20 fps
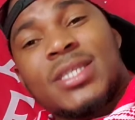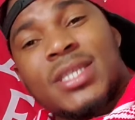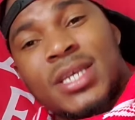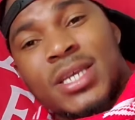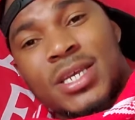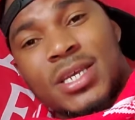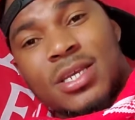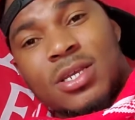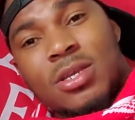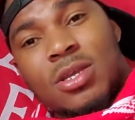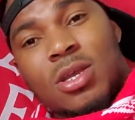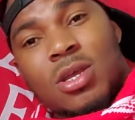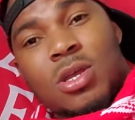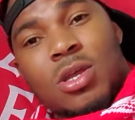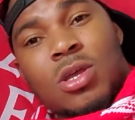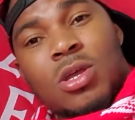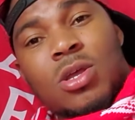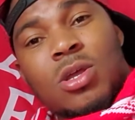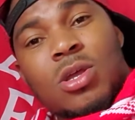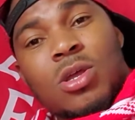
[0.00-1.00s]
takes
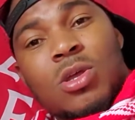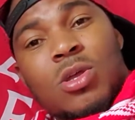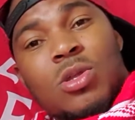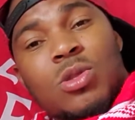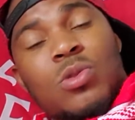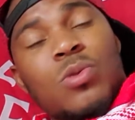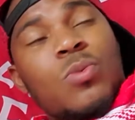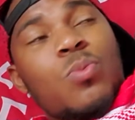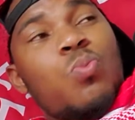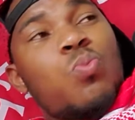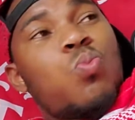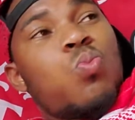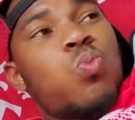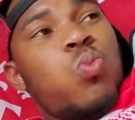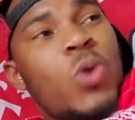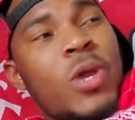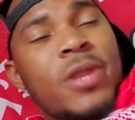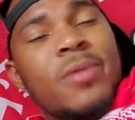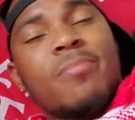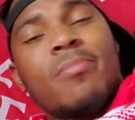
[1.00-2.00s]
to
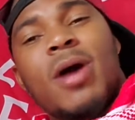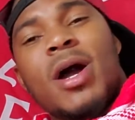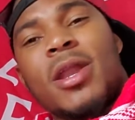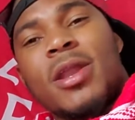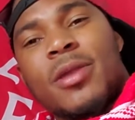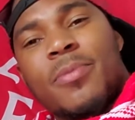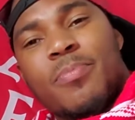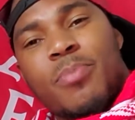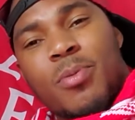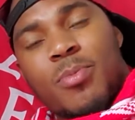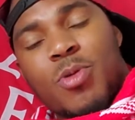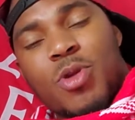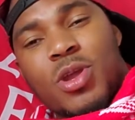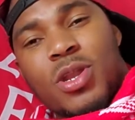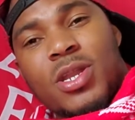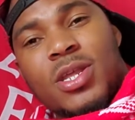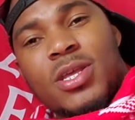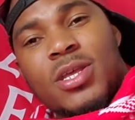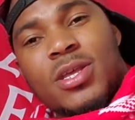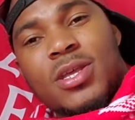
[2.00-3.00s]
win back the Premier
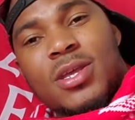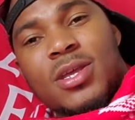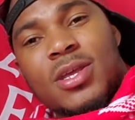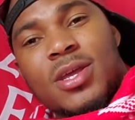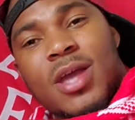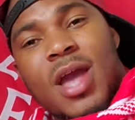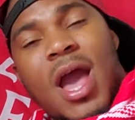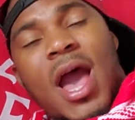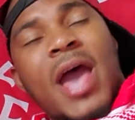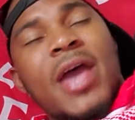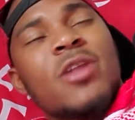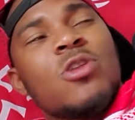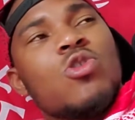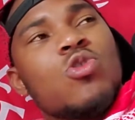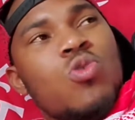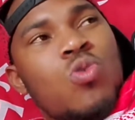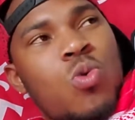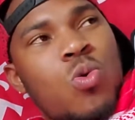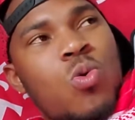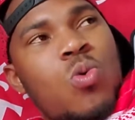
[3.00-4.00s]
League. I
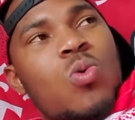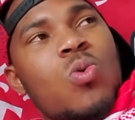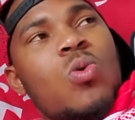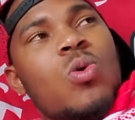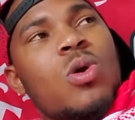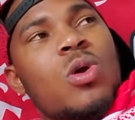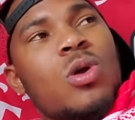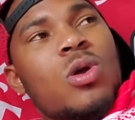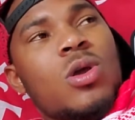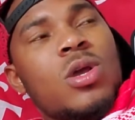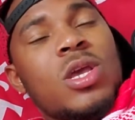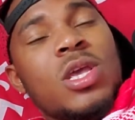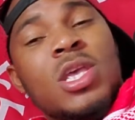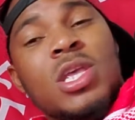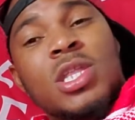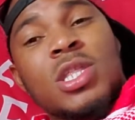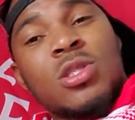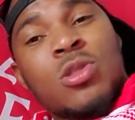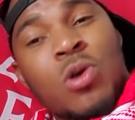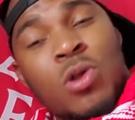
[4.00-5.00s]
know
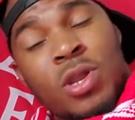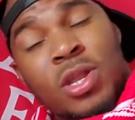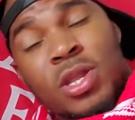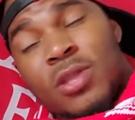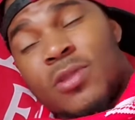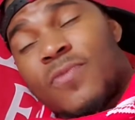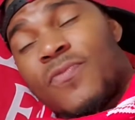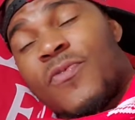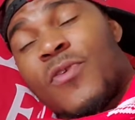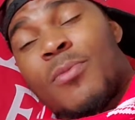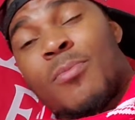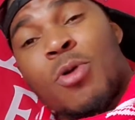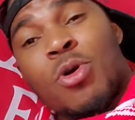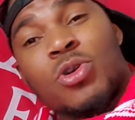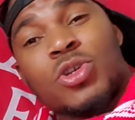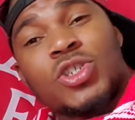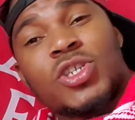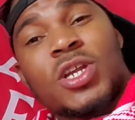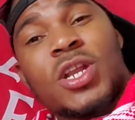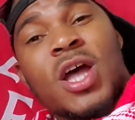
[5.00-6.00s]
he done it for
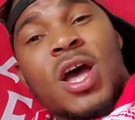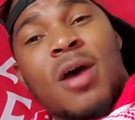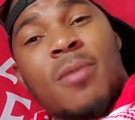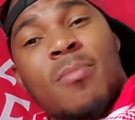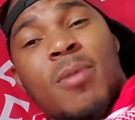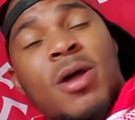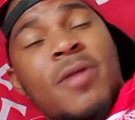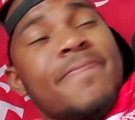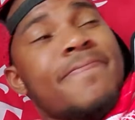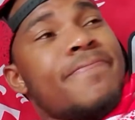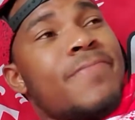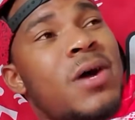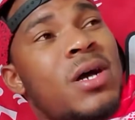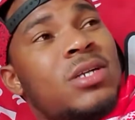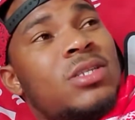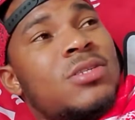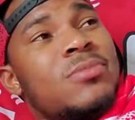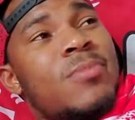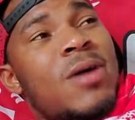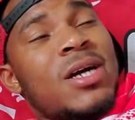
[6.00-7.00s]
Borussia Dortmund,
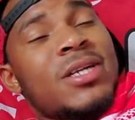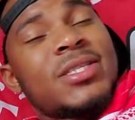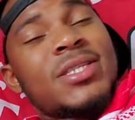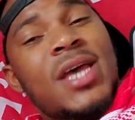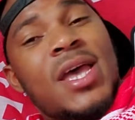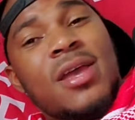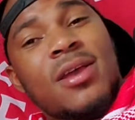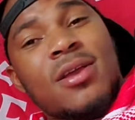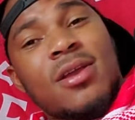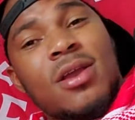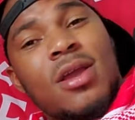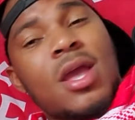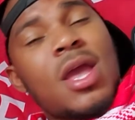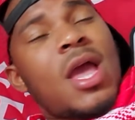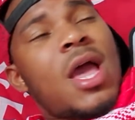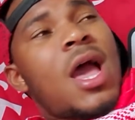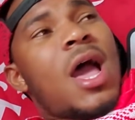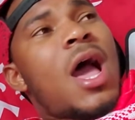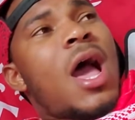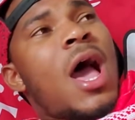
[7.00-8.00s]
back-to-back title.
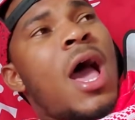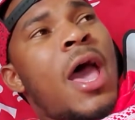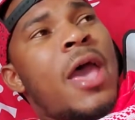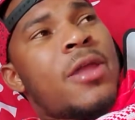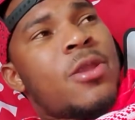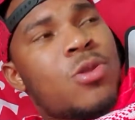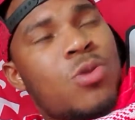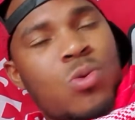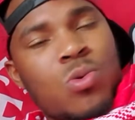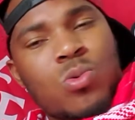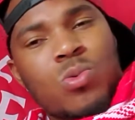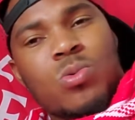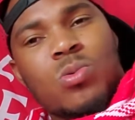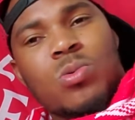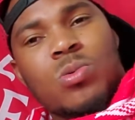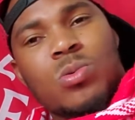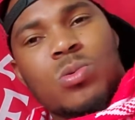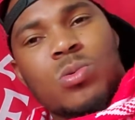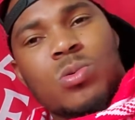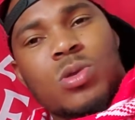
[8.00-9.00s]
I know
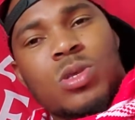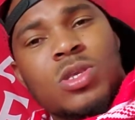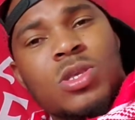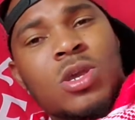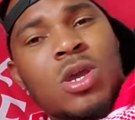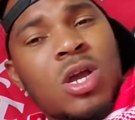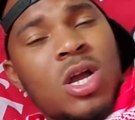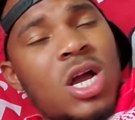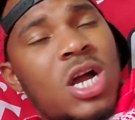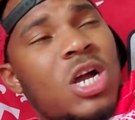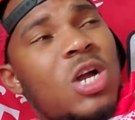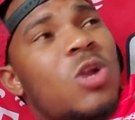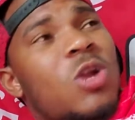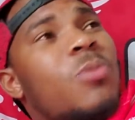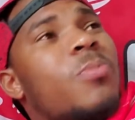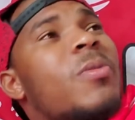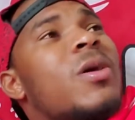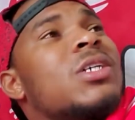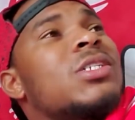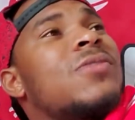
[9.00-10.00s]
Jurgen
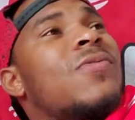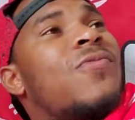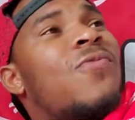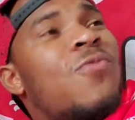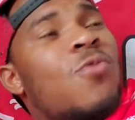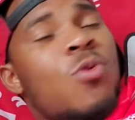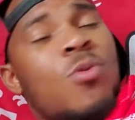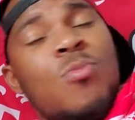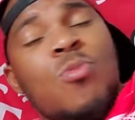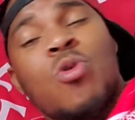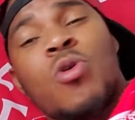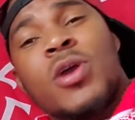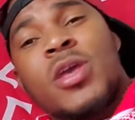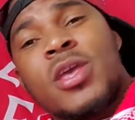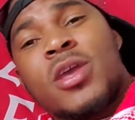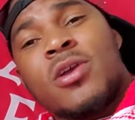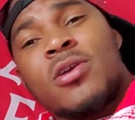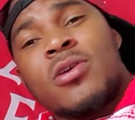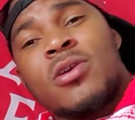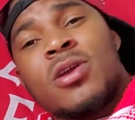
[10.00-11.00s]
Klopp has 4 more
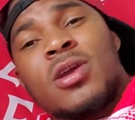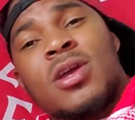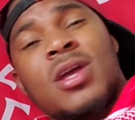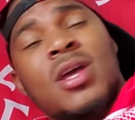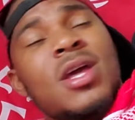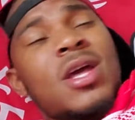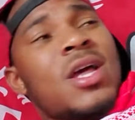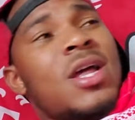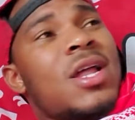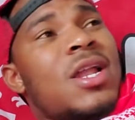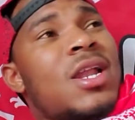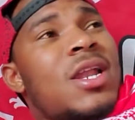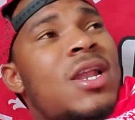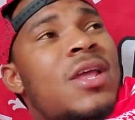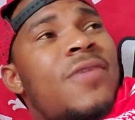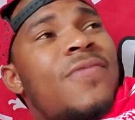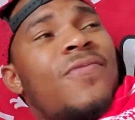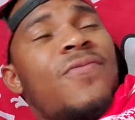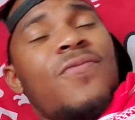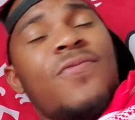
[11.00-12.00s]
years
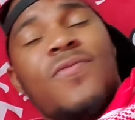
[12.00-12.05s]
left